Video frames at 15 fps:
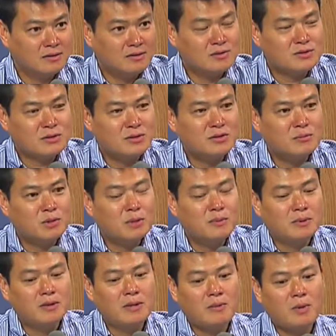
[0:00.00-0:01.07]
those are the
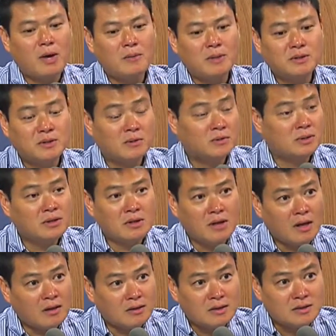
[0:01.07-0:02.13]
people that probably don't need a
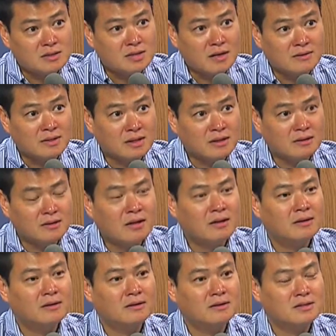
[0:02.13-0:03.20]
lot of consulting.
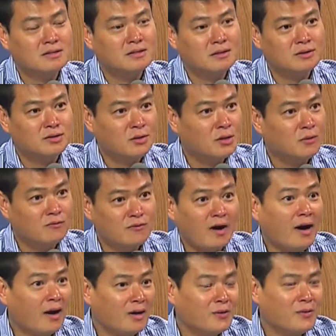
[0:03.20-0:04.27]
Because they're doing
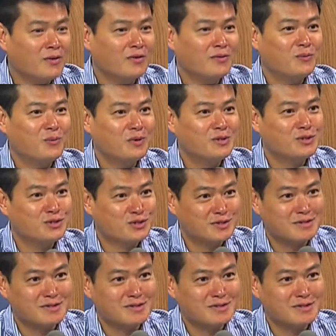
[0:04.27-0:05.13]
fine with just